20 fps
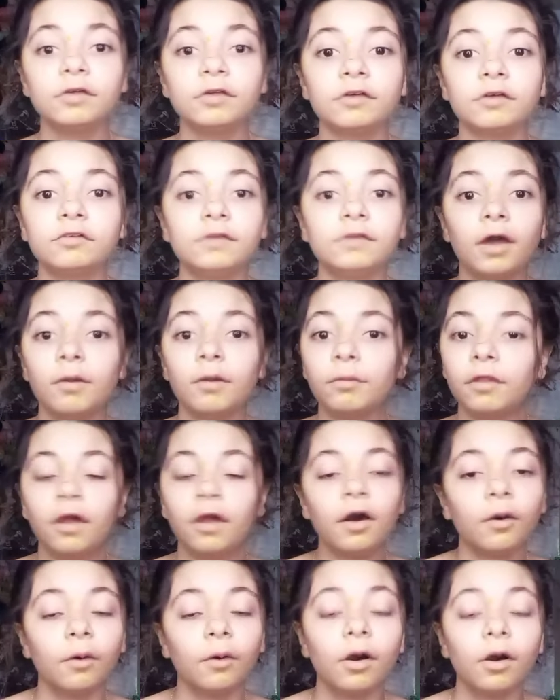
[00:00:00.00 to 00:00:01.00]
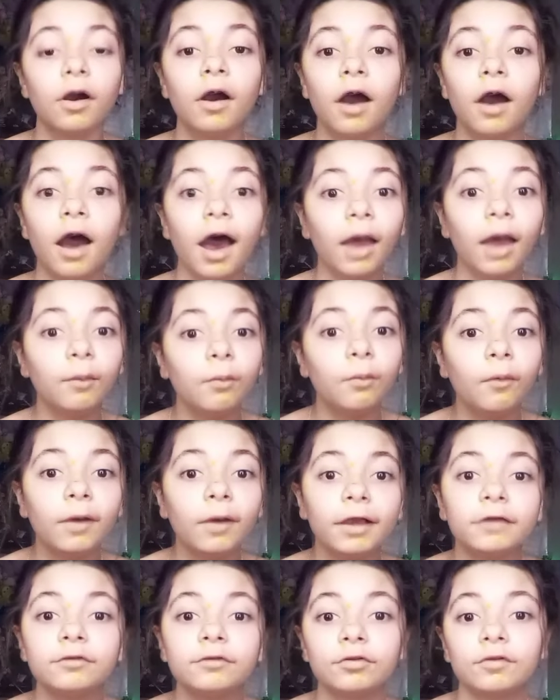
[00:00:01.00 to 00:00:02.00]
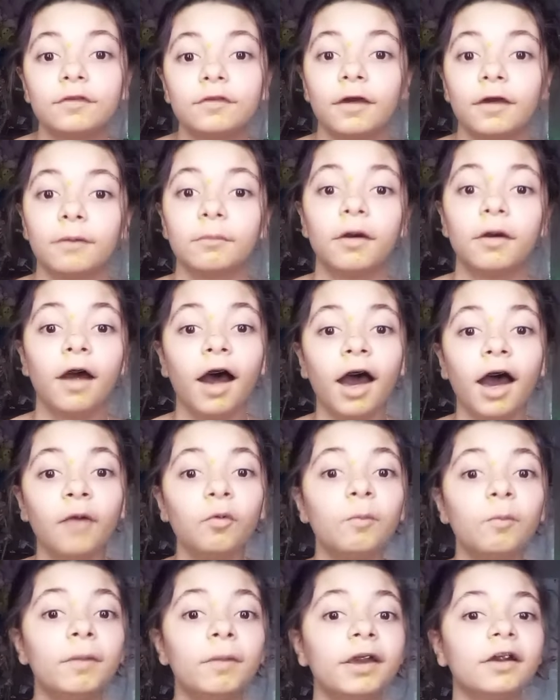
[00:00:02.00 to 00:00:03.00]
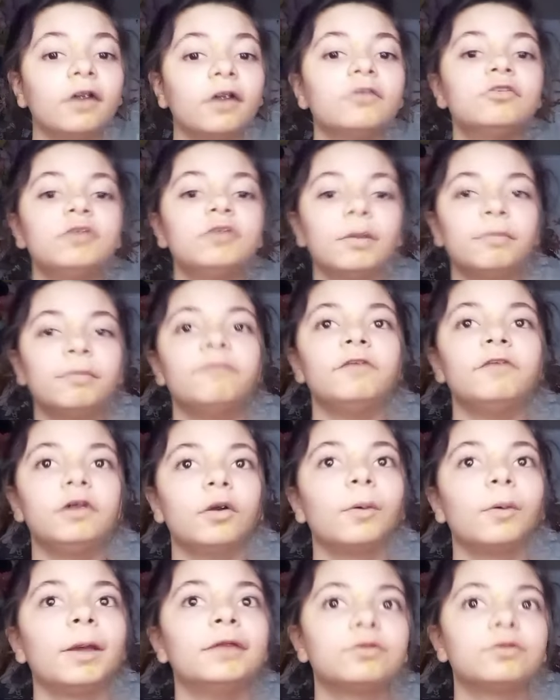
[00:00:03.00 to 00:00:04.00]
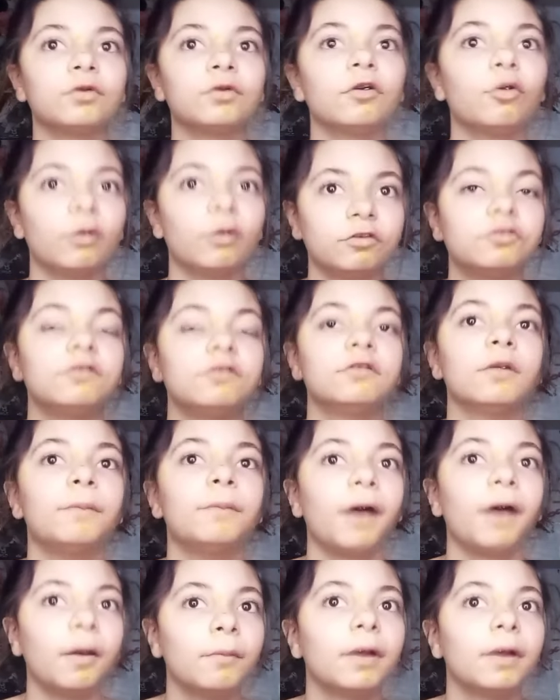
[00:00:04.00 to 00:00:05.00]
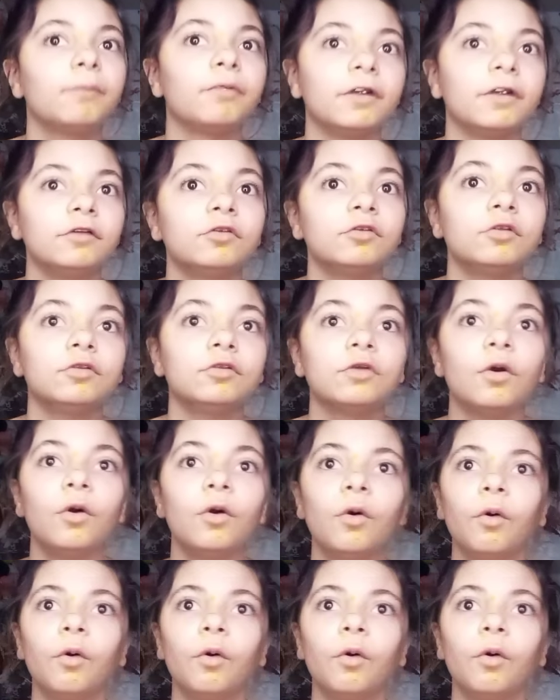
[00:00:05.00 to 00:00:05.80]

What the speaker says: section down below. I will answer them. I will make a separate video answering questions about my braces.